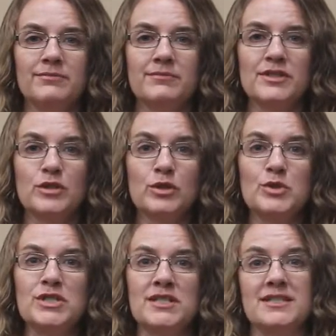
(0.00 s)

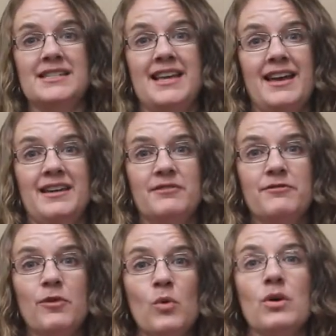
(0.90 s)
solution set
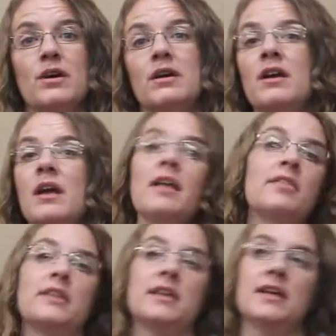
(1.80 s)
for
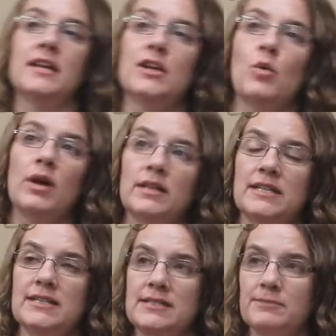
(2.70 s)
the
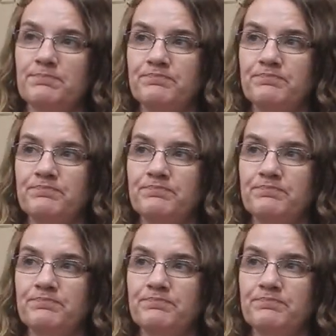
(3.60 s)
inequalities.